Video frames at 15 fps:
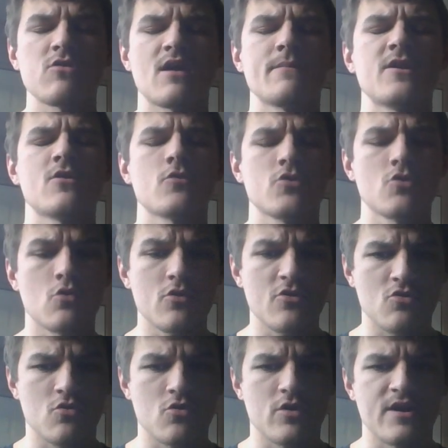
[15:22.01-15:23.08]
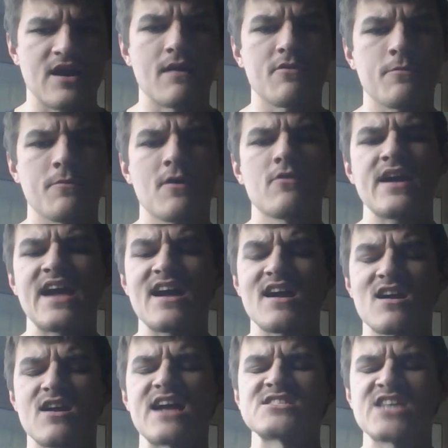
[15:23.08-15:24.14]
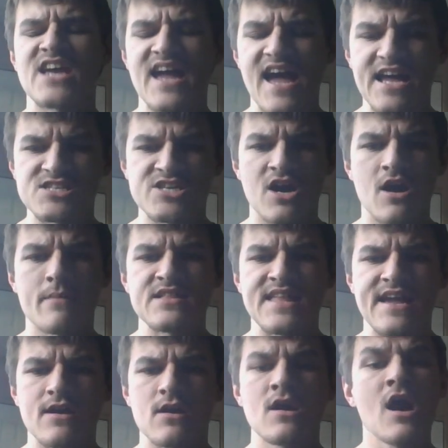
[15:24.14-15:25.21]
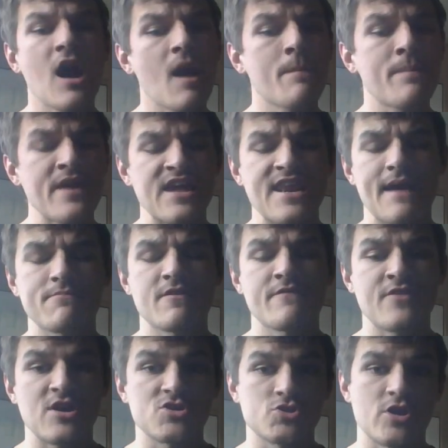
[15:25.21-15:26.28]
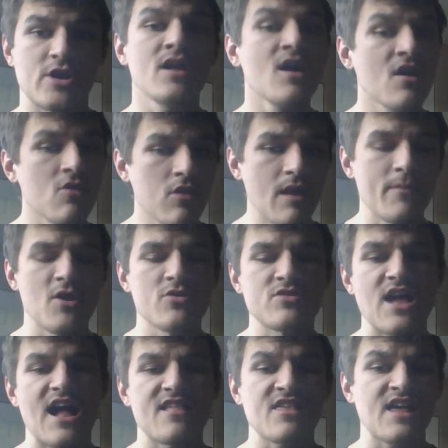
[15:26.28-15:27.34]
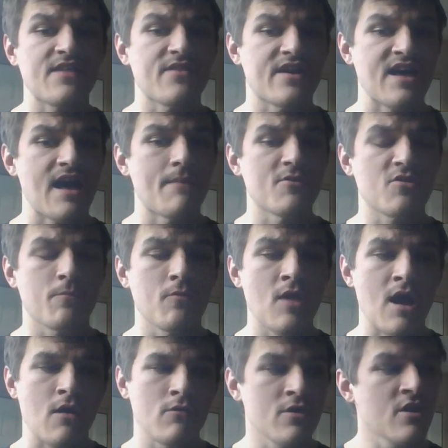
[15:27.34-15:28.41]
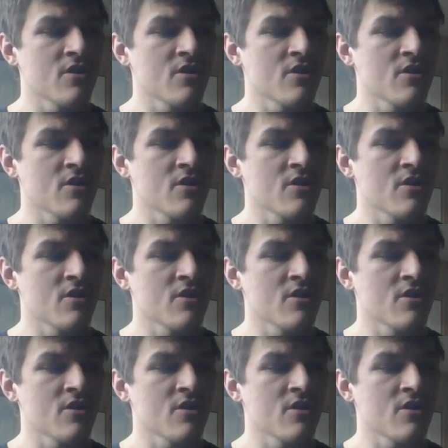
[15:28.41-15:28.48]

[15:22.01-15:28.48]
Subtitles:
Let me know your score comments below, and congratulate AJ Allmendinger on picking up the victory. Let me know your thoughts in the comments below.